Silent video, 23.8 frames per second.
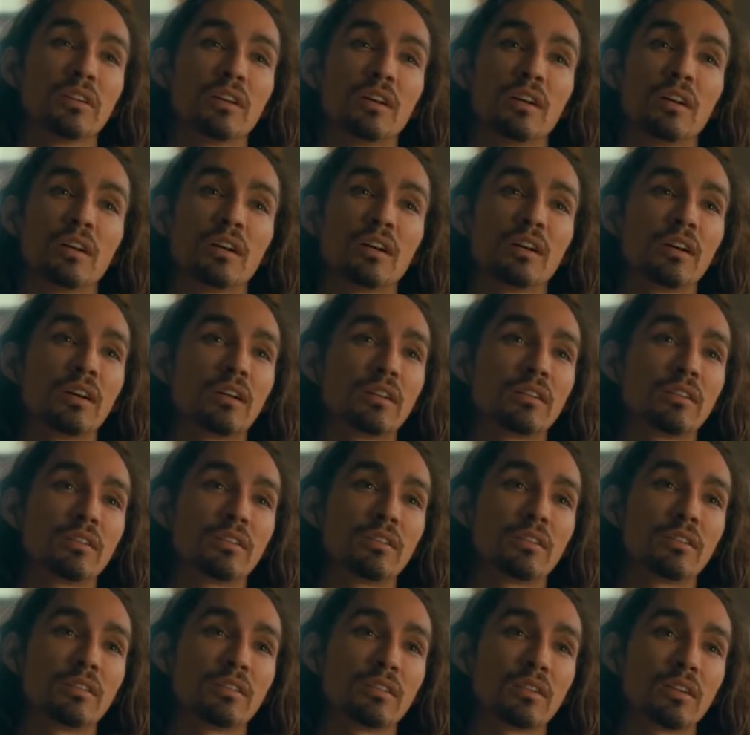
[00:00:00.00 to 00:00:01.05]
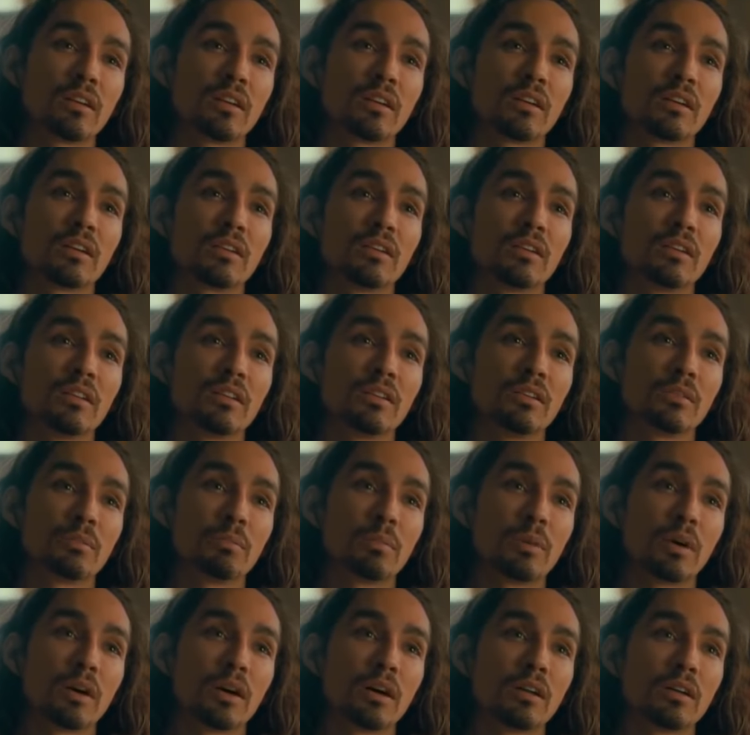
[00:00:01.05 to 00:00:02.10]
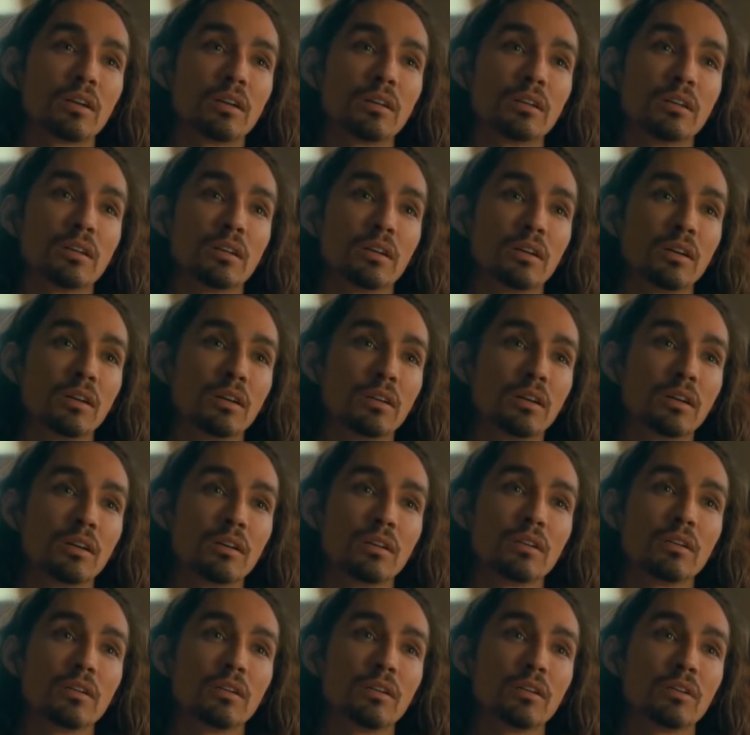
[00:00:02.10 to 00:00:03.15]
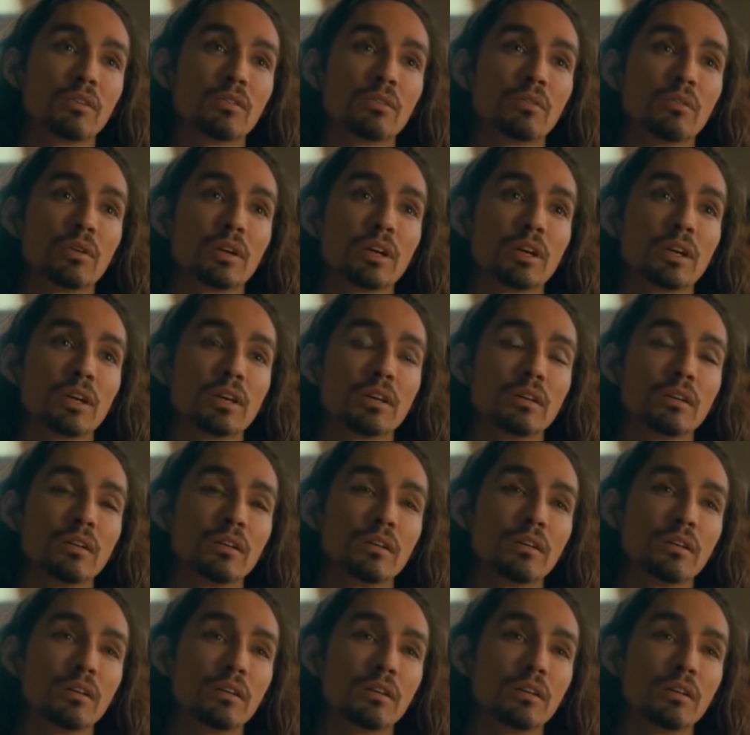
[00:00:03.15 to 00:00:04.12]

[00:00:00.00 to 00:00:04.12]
not getting in this body. No way.